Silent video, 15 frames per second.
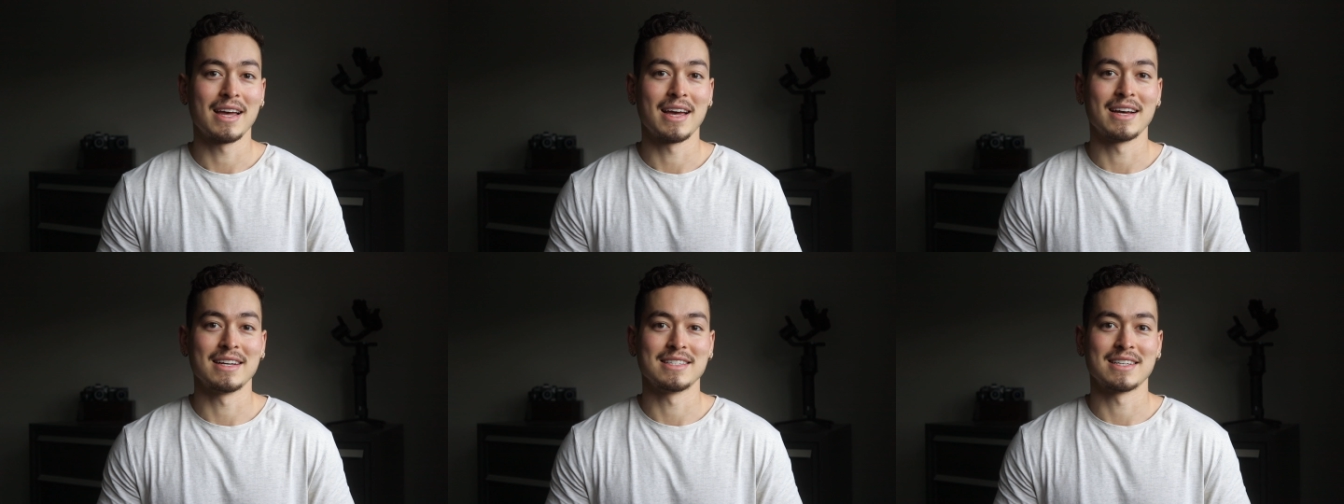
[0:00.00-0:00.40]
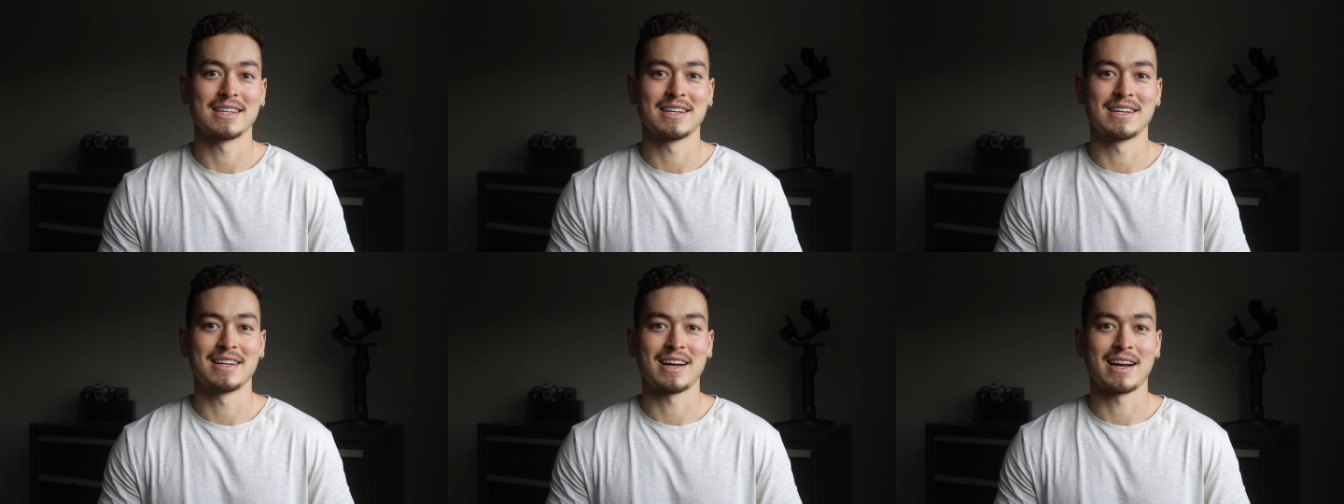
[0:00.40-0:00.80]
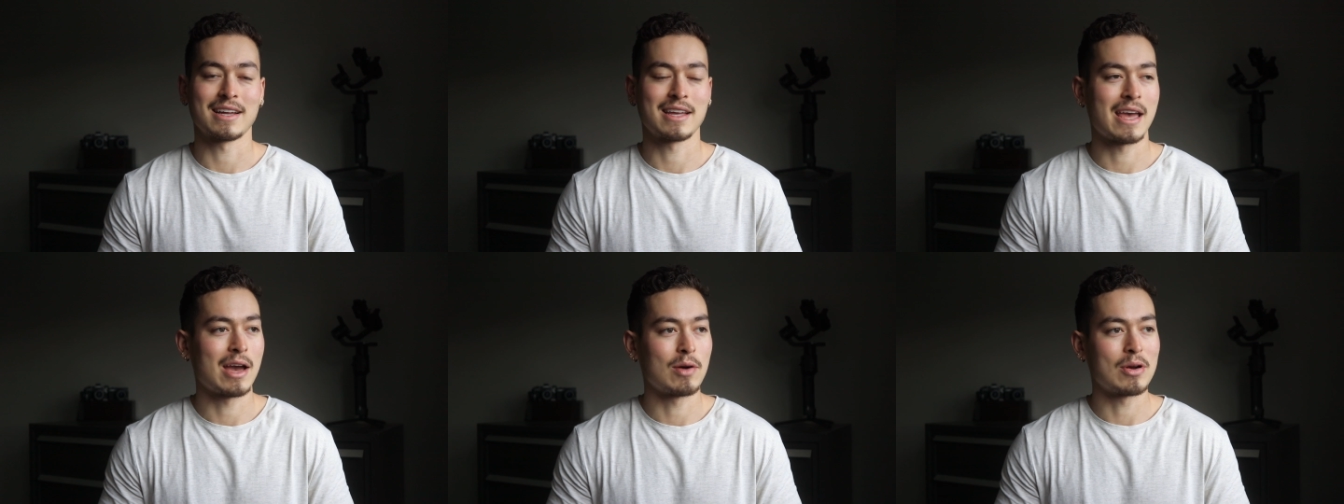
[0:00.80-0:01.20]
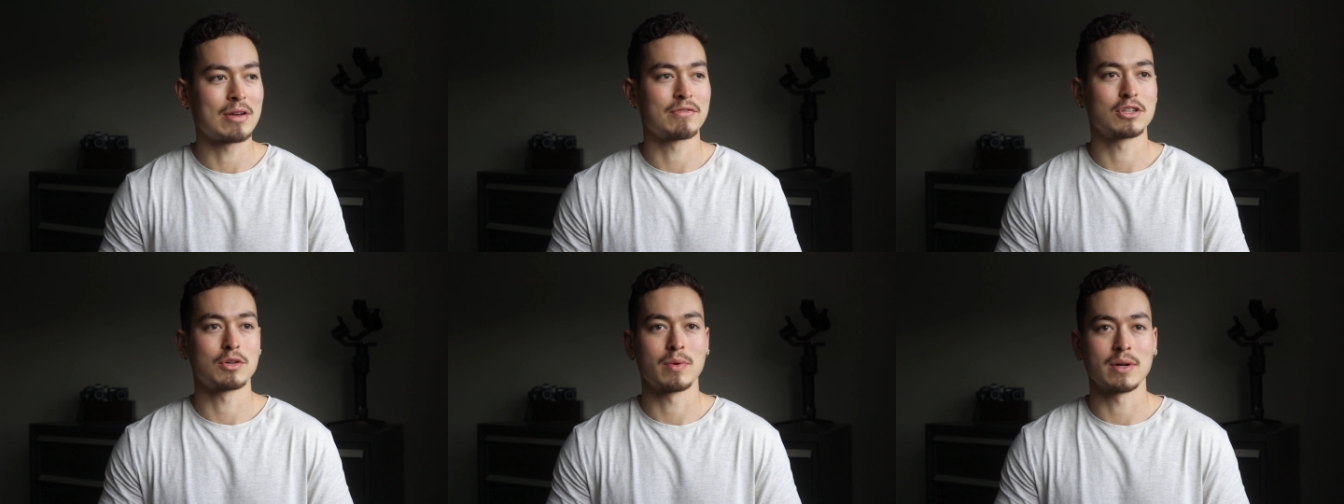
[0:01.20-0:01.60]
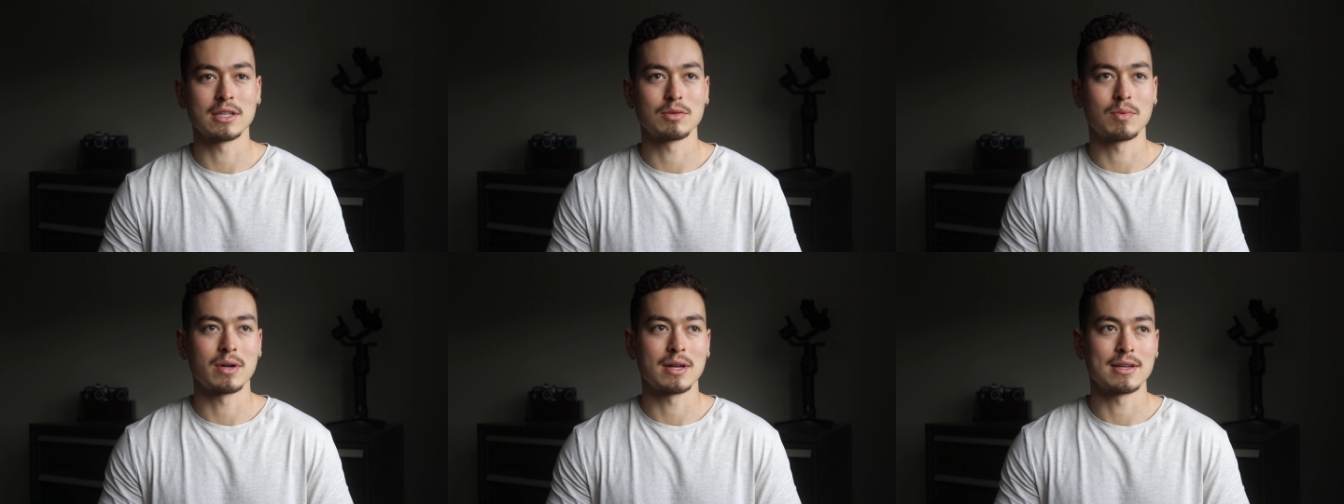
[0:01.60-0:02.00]
and uh, I can't wait for
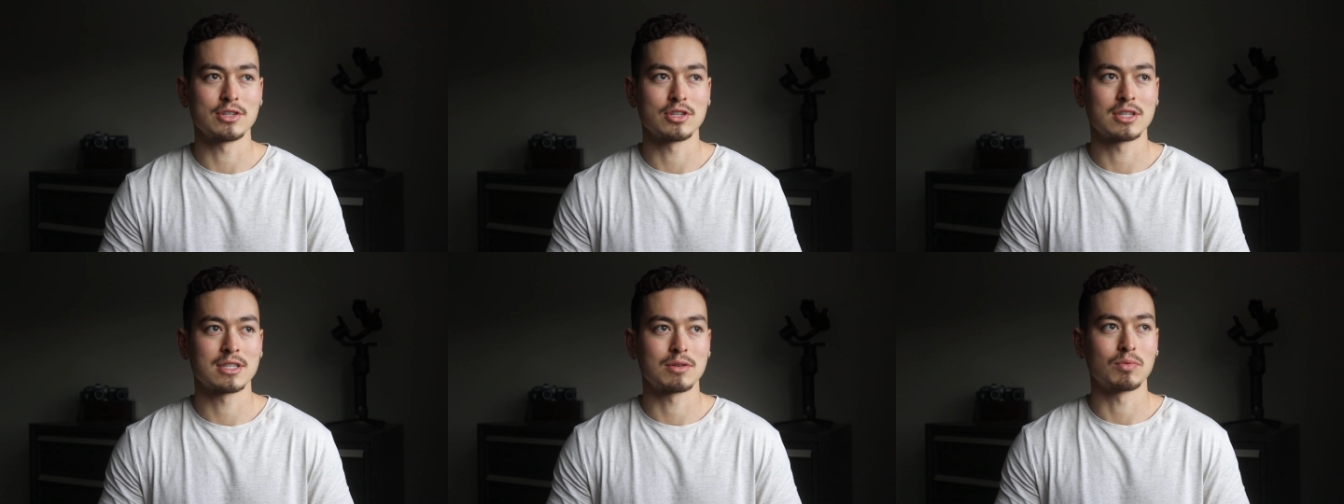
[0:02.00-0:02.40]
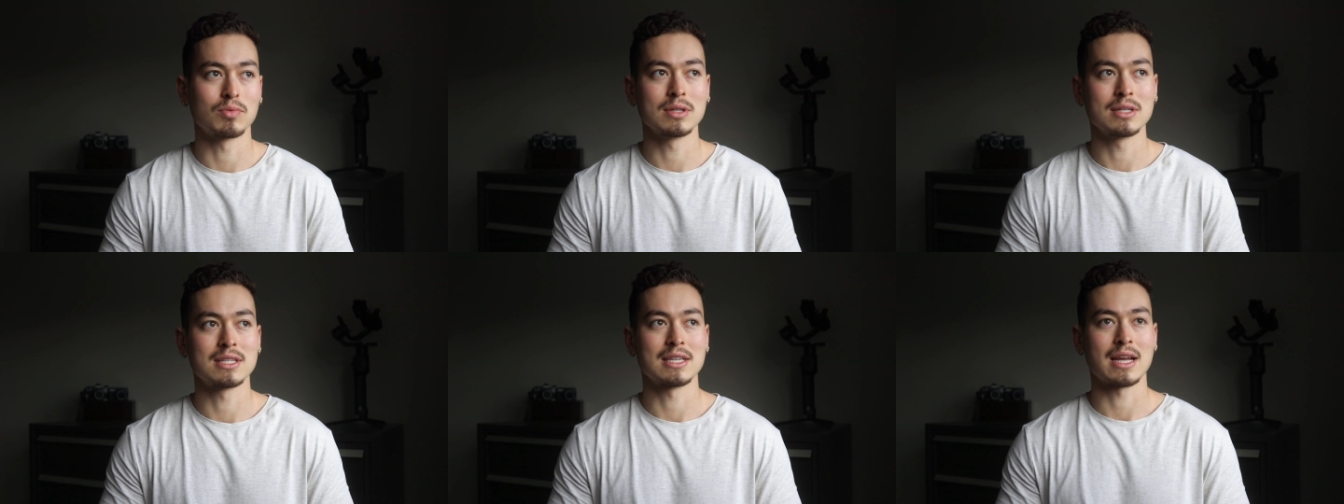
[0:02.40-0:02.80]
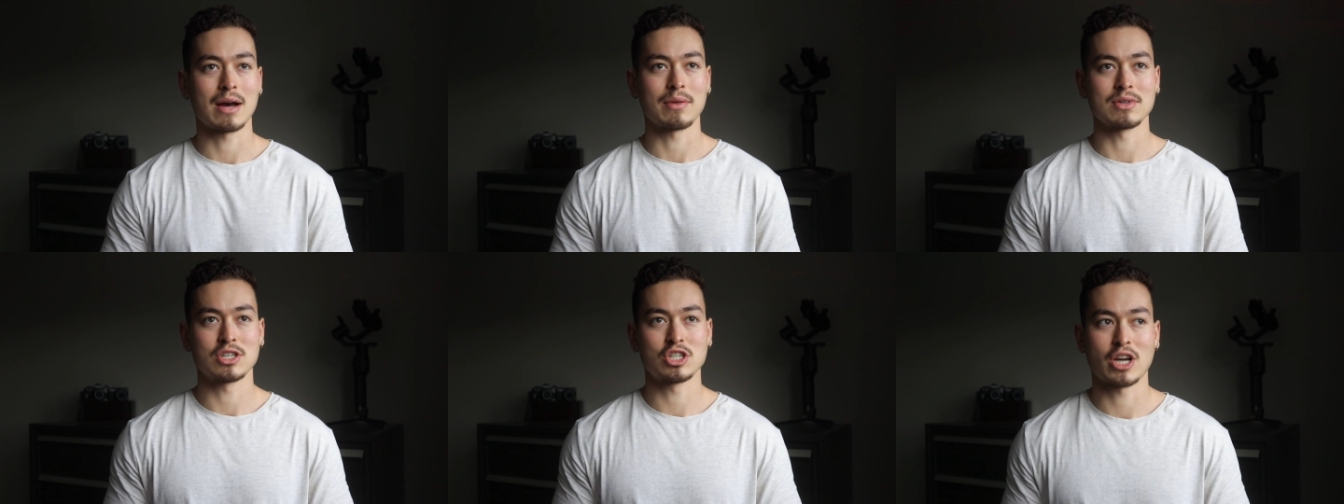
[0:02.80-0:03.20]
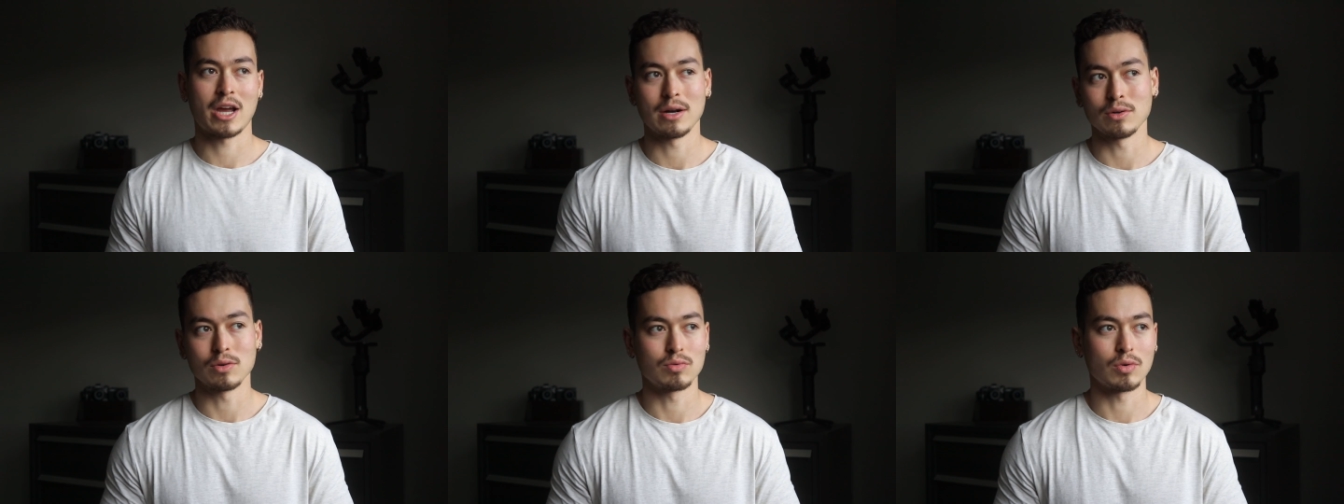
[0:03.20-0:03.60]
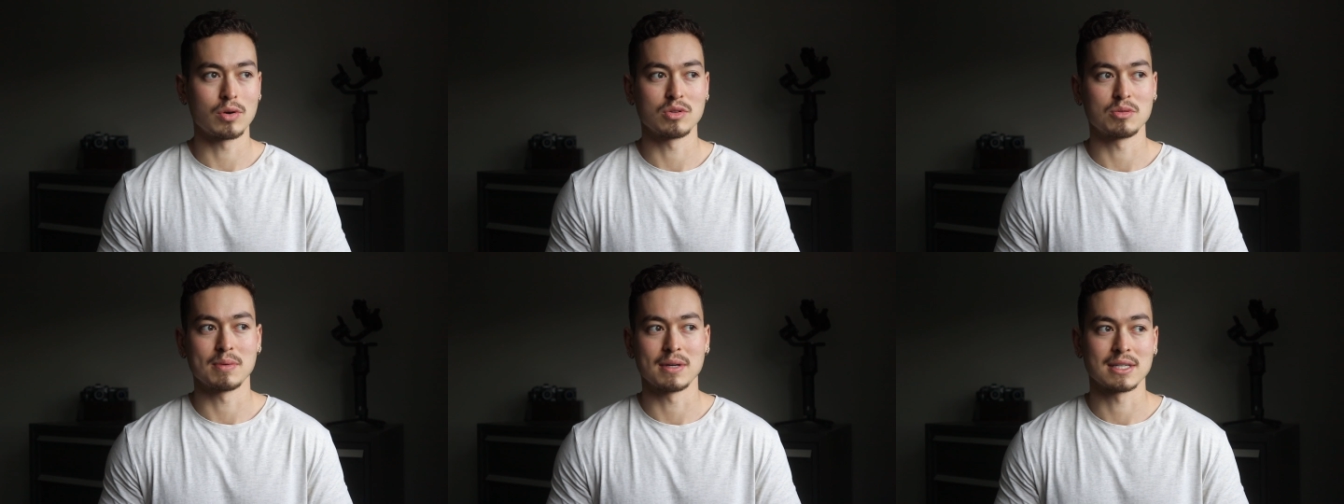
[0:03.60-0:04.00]
2020 and just to really see how this channel
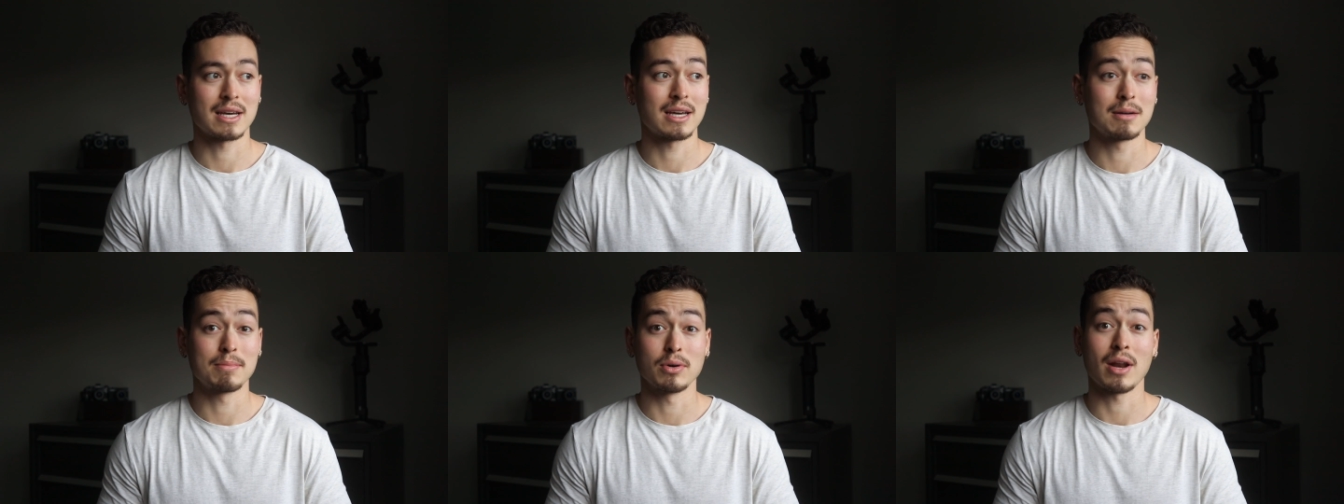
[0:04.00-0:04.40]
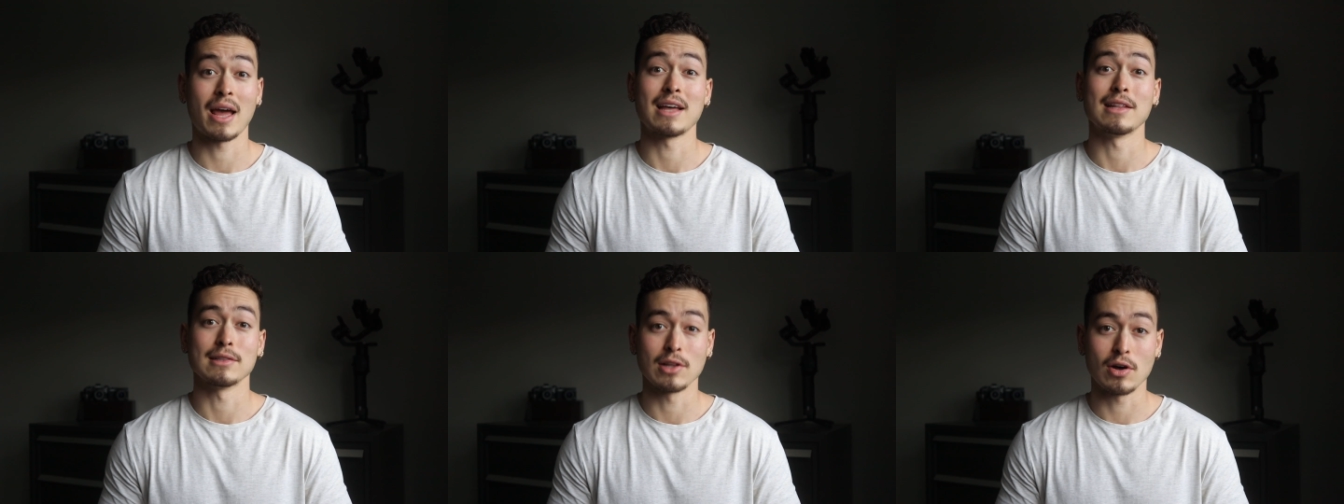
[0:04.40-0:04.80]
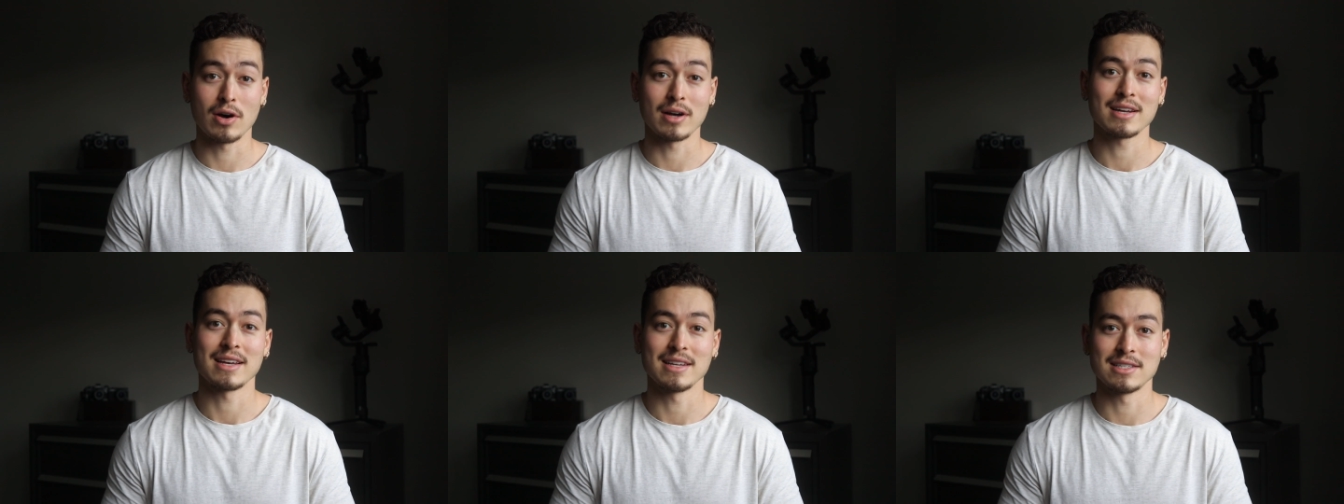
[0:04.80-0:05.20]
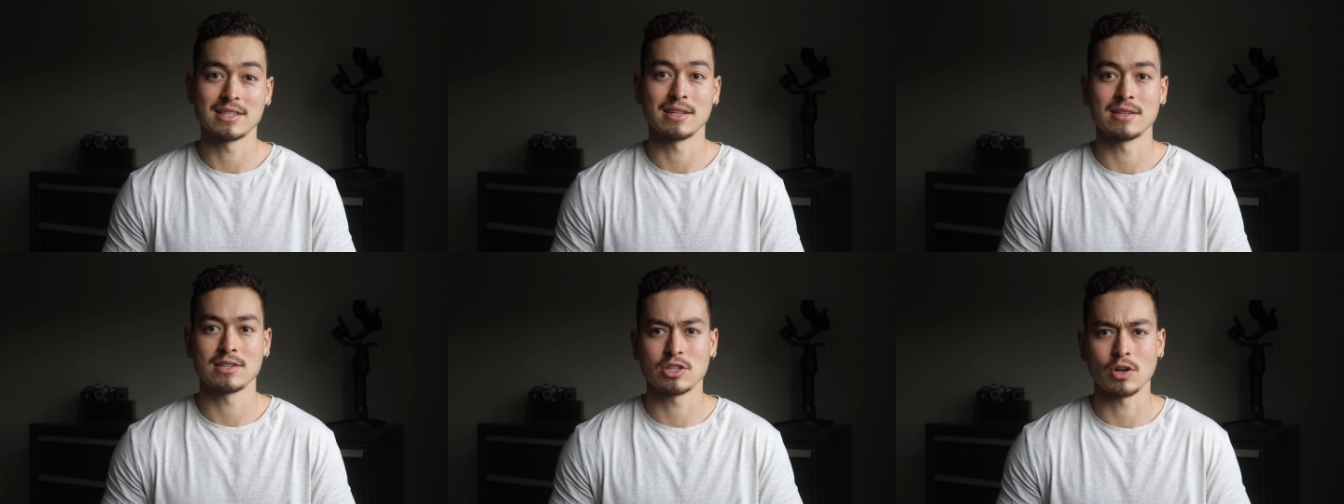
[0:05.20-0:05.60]
grows because I'm going to put a lot into this.